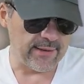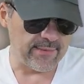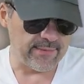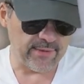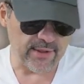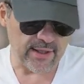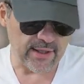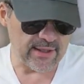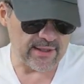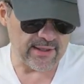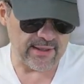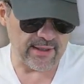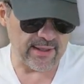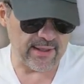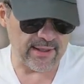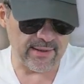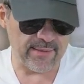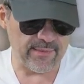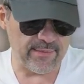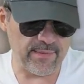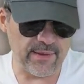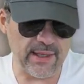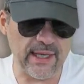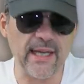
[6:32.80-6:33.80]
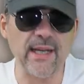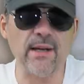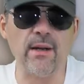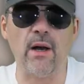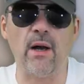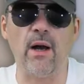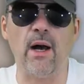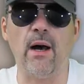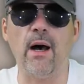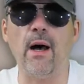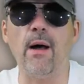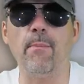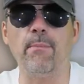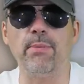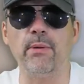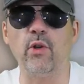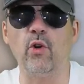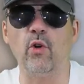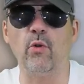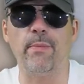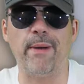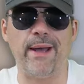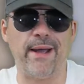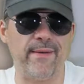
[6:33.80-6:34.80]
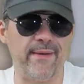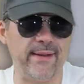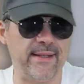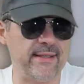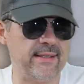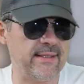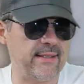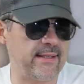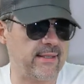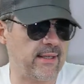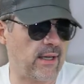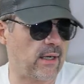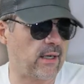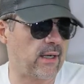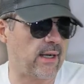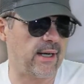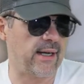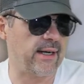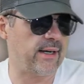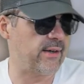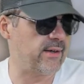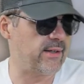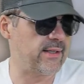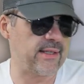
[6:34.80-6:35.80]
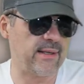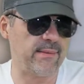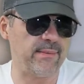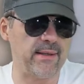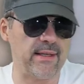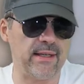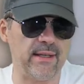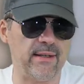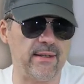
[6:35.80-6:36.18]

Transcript: just uh, eat all blueberry and suck on it or something.